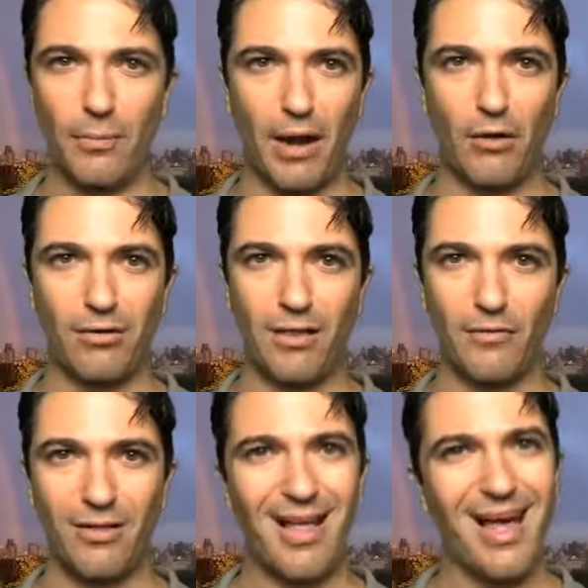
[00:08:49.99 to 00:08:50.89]
barrel
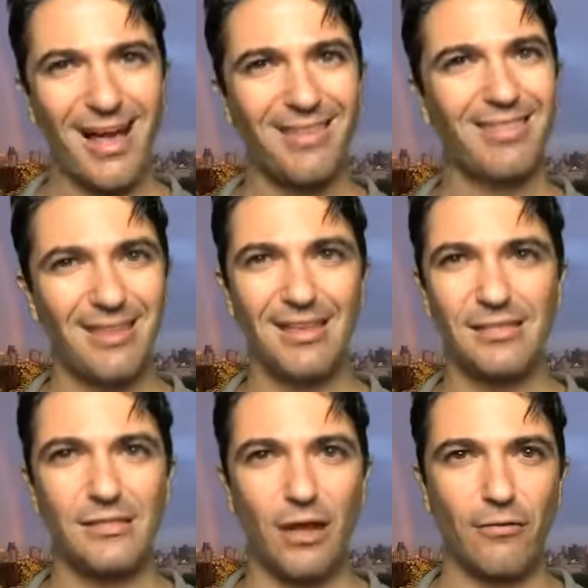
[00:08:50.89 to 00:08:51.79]
level, I think
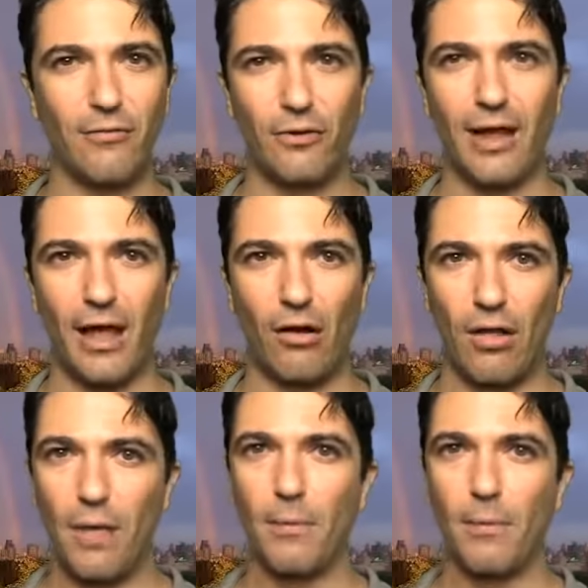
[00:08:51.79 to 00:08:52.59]
it's done for now.